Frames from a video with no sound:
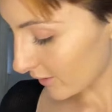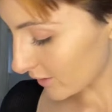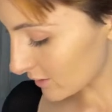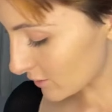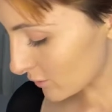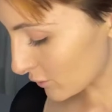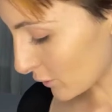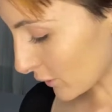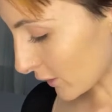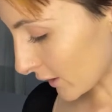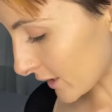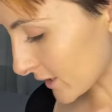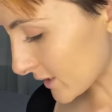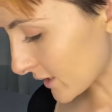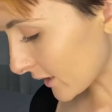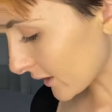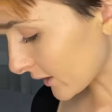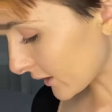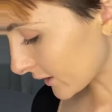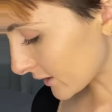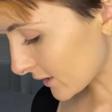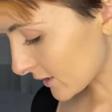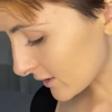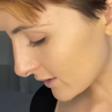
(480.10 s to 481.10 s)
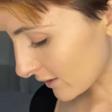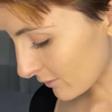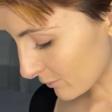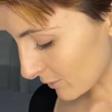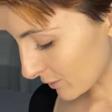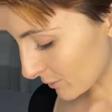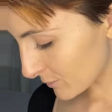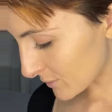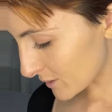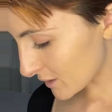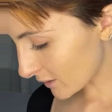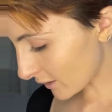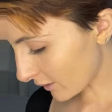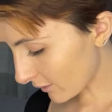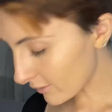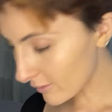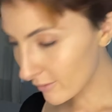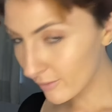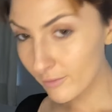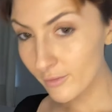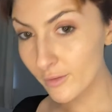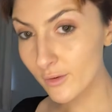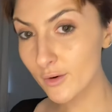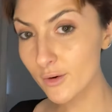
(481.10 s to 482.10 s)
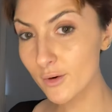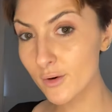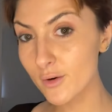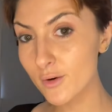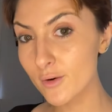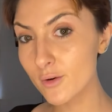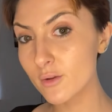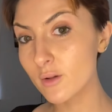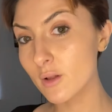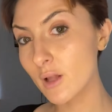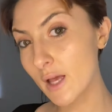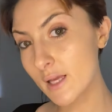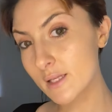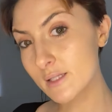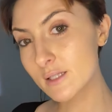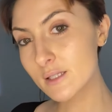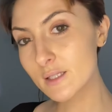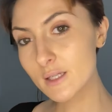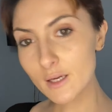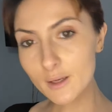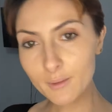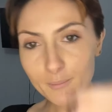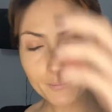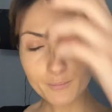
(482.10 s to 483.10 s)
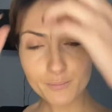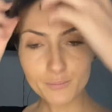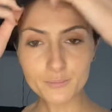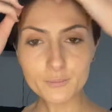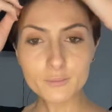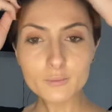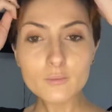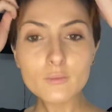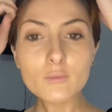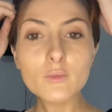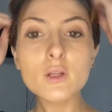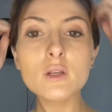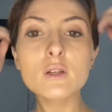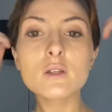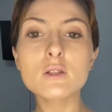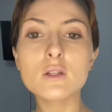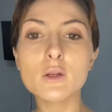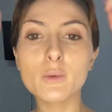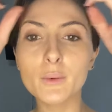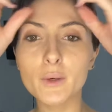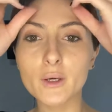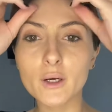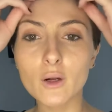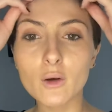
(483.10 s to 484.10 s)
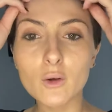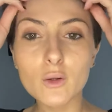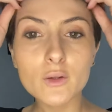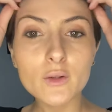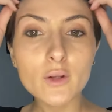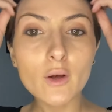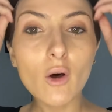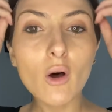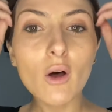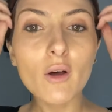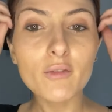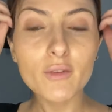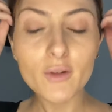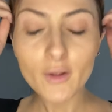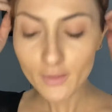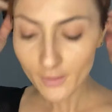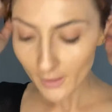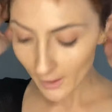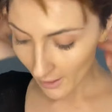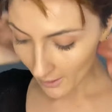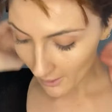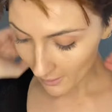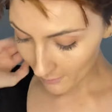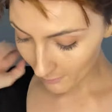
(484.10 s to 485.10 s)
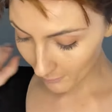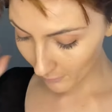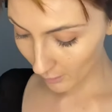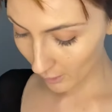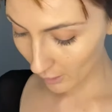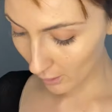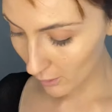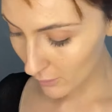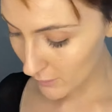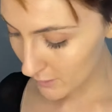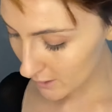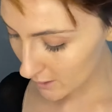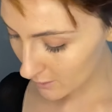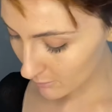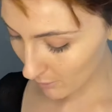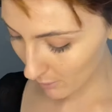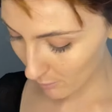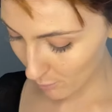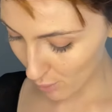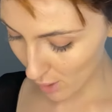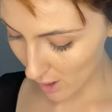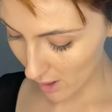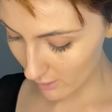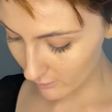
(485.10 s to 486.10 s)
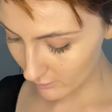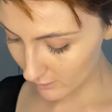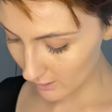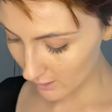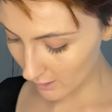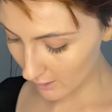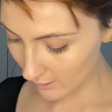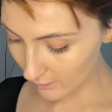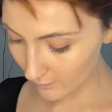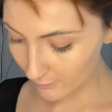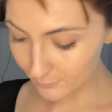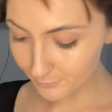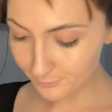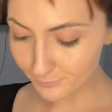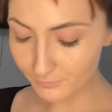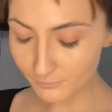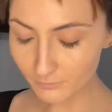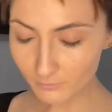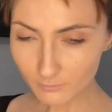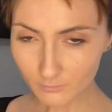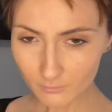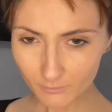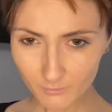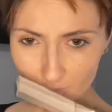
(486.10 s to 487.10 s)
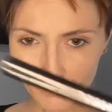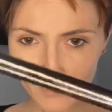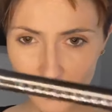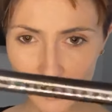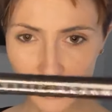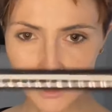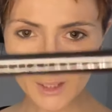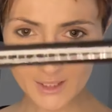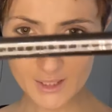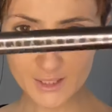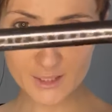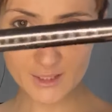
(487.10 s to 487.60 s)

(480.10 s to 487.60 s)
too crazy. I like to save my mascara for the last step, so we're gonna hold off on that. I'm gonna go into my brows now. This